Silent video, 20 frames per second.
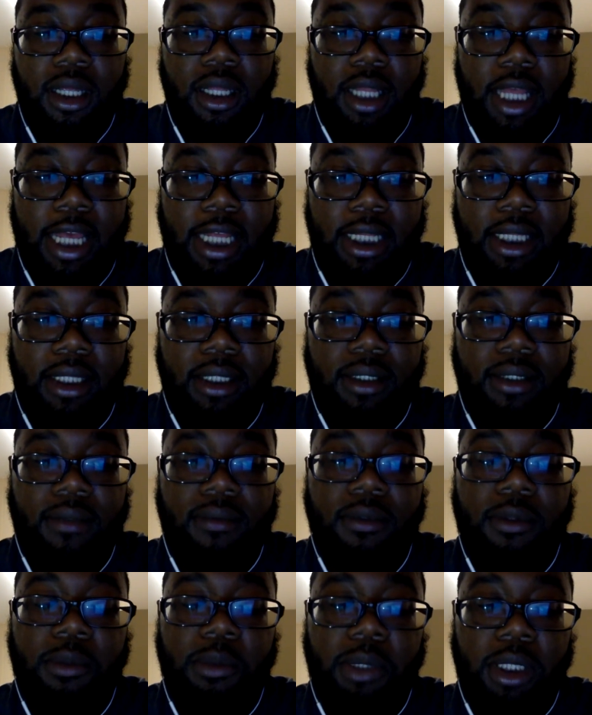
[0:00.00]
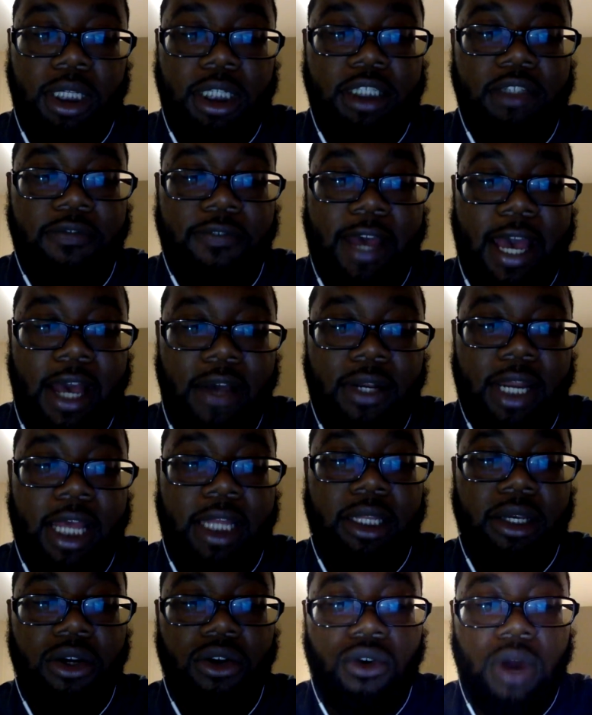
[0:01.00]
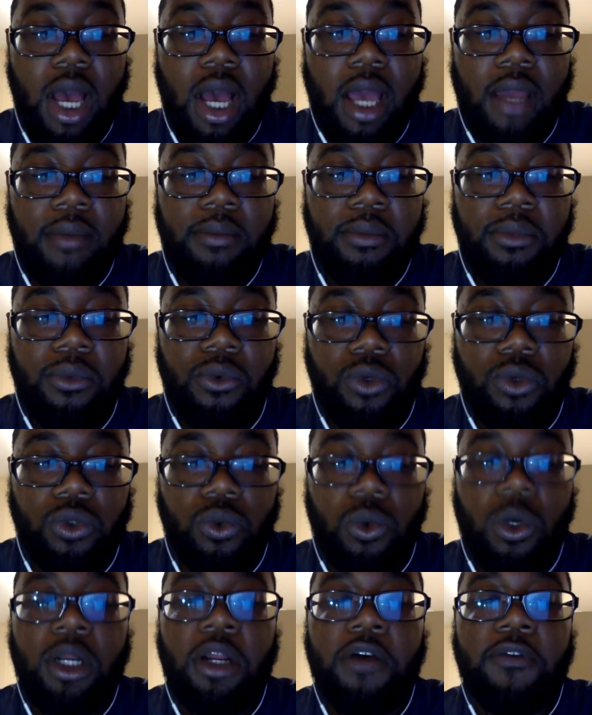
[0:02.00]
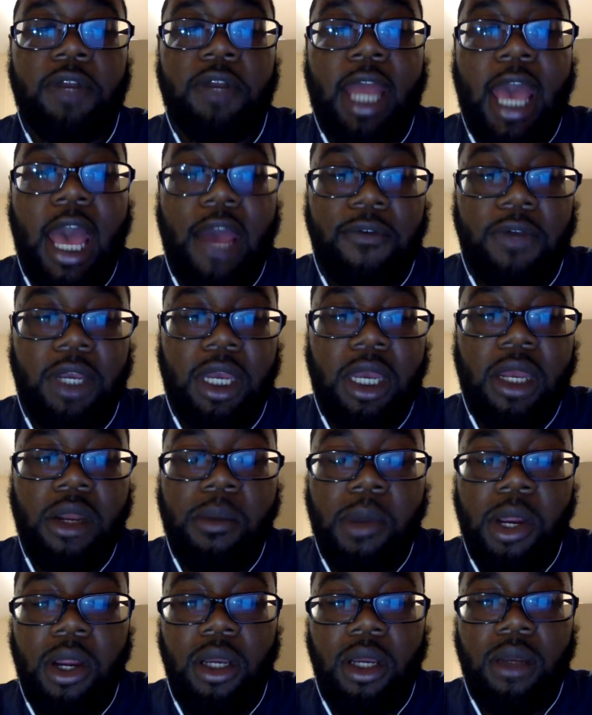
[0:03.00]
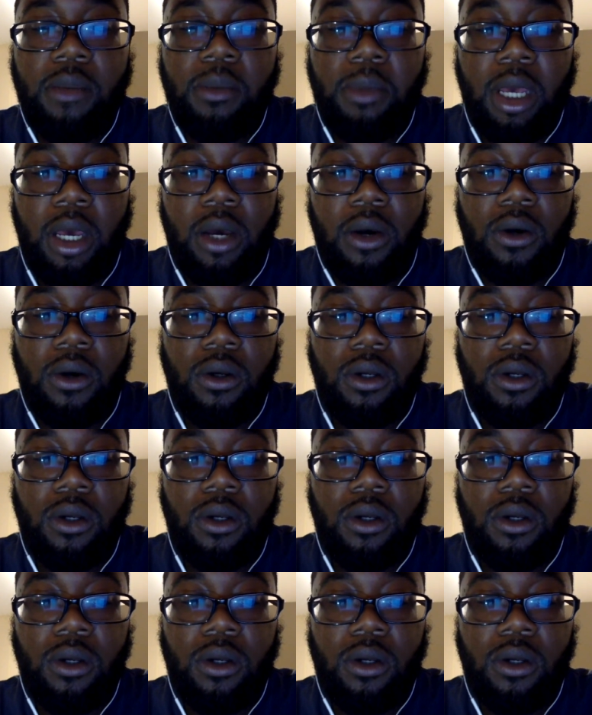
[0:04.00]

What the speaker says: that the police found at the crime was one of an African American male